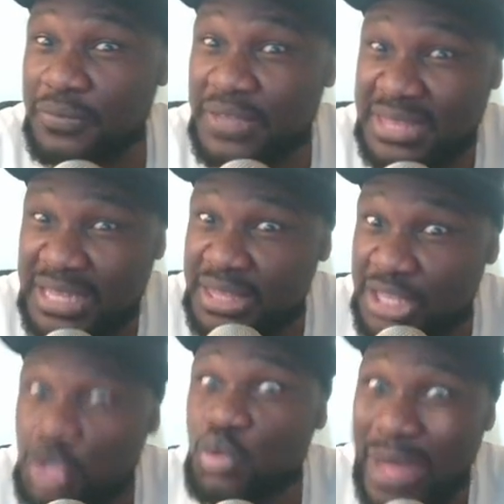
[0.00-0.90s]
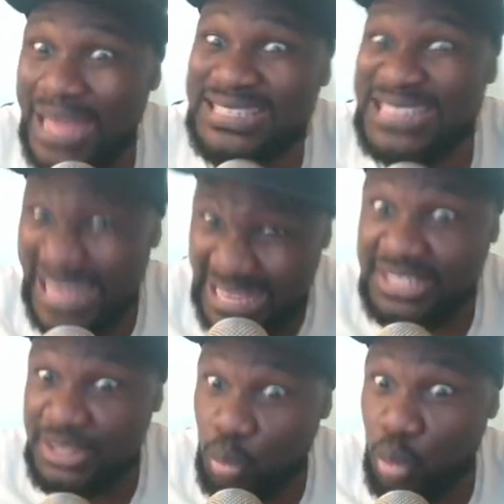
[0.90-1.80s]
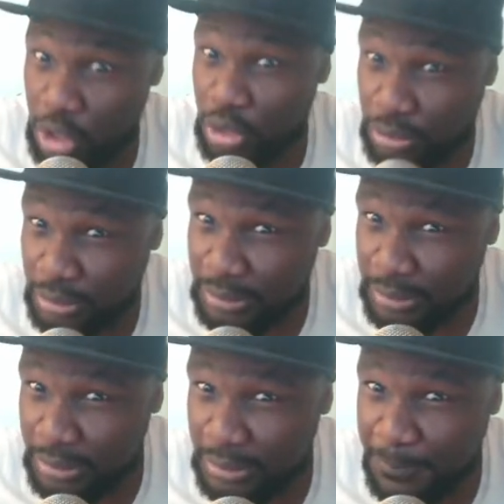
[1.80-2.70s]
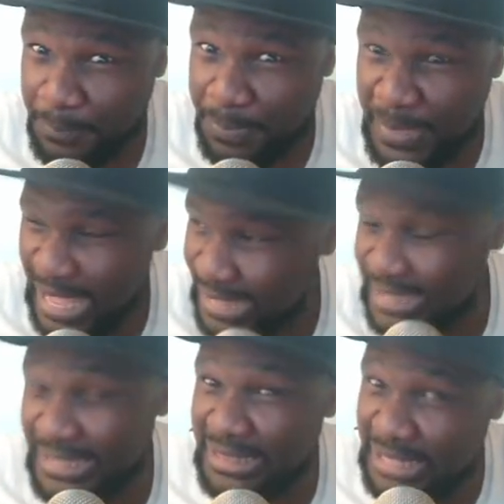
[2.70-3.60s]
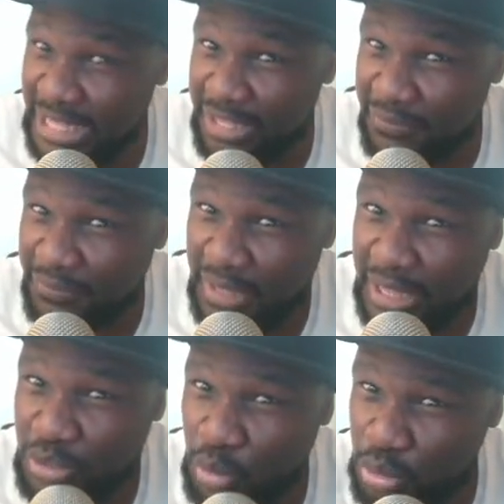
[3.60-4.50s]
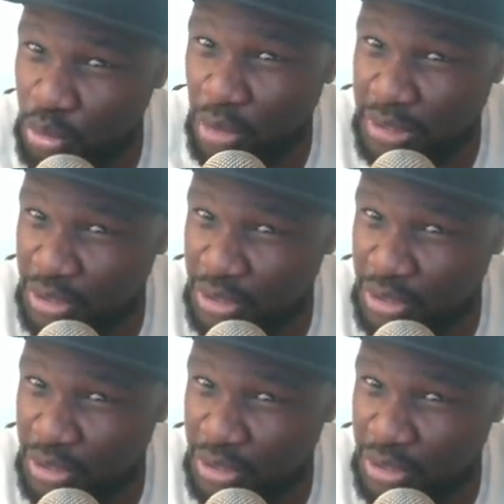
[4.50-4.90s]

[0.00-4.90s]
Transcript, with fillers: They think the U.S. is the world and then they leave to go to all these